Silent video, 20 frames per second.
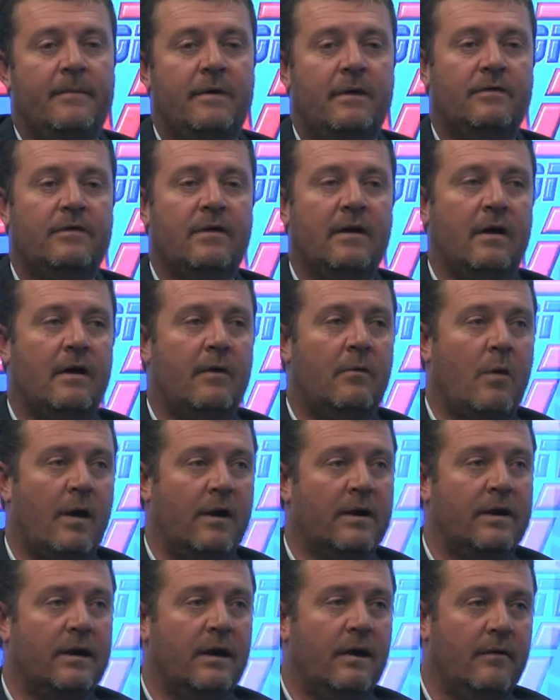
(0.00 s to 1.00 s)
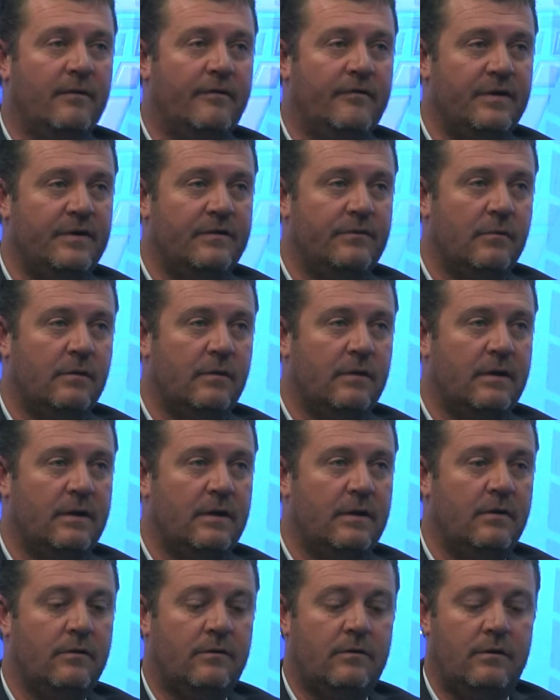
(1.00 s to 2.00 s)
You see, a 1 kilo fish will
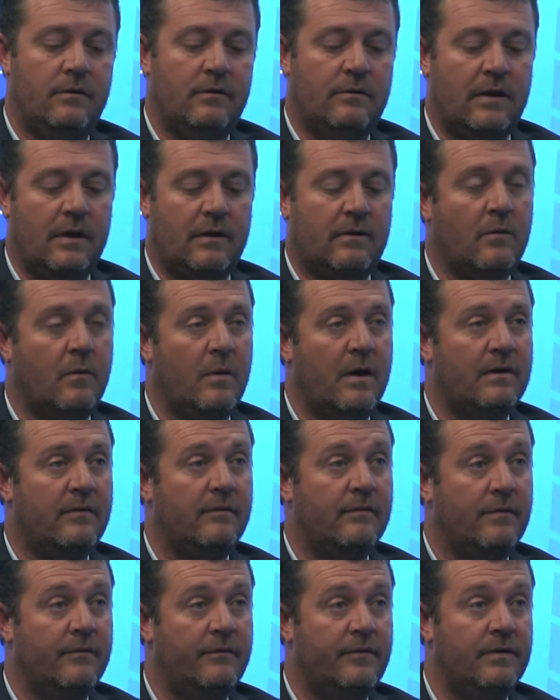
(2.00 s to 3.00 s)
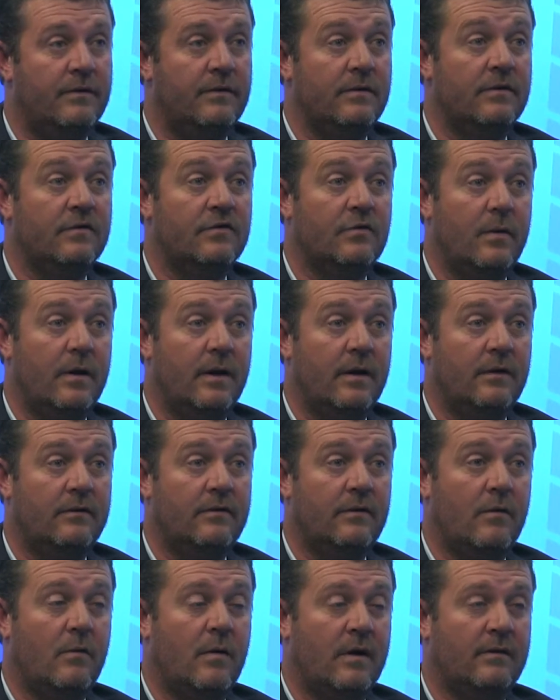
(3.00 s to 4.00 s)
you take the weight of the fish and you square
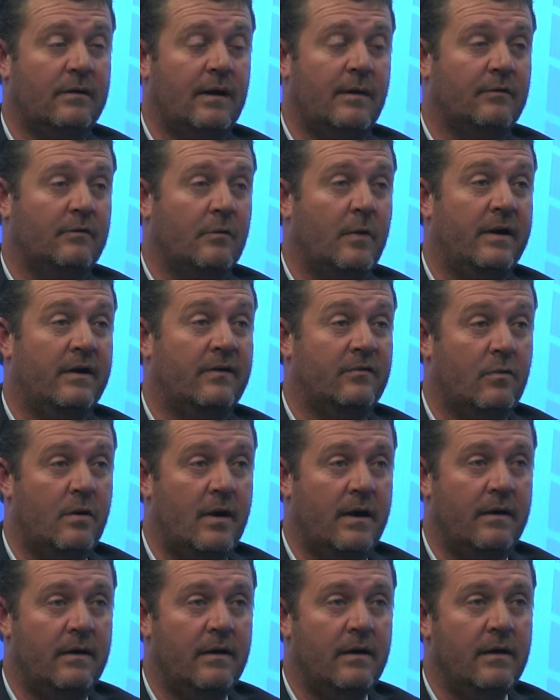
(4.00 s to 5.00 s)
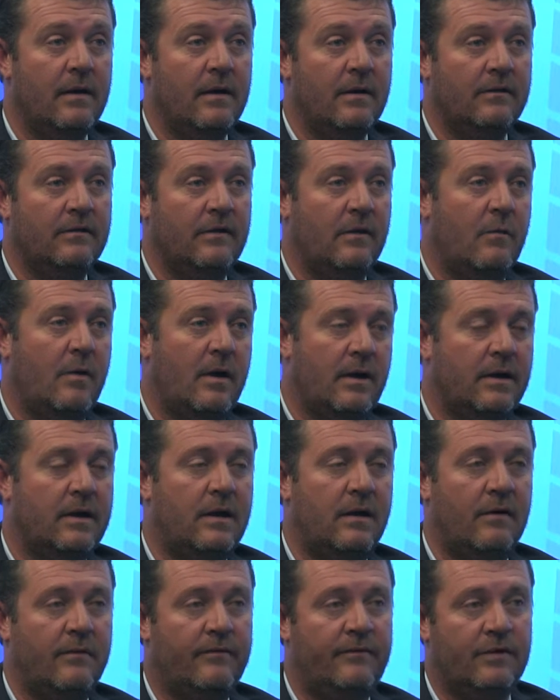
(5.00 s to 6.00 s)
it. So 1 times 1 is 1. So 1
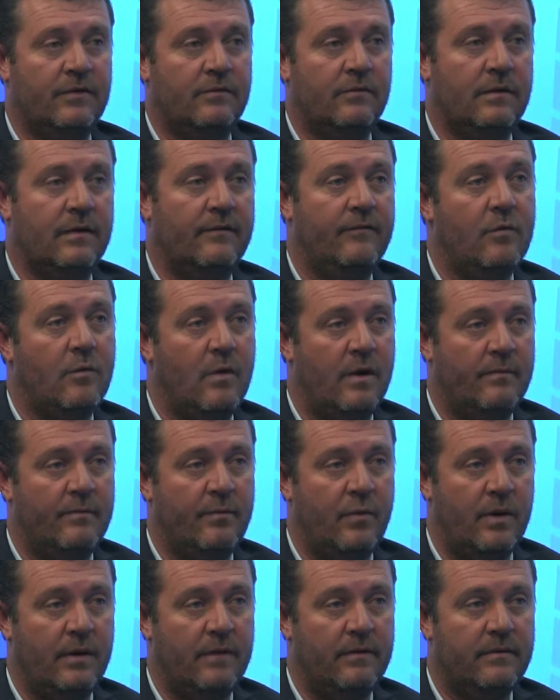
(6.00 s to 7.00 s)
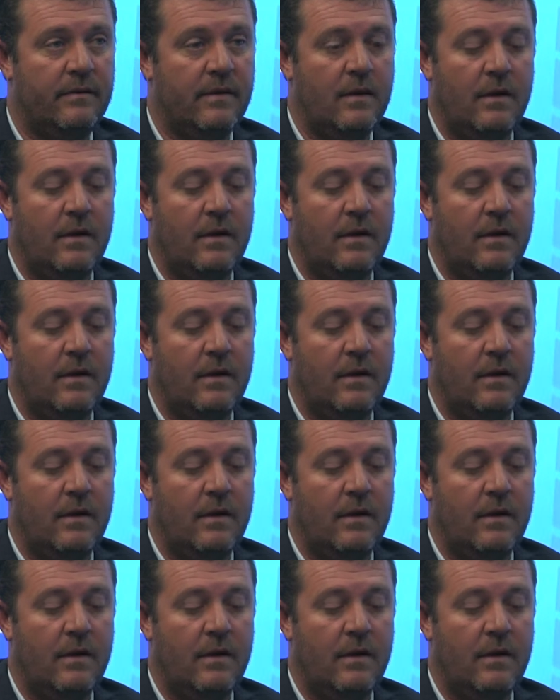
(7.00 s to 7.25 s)
kilo fish will give you 1 point.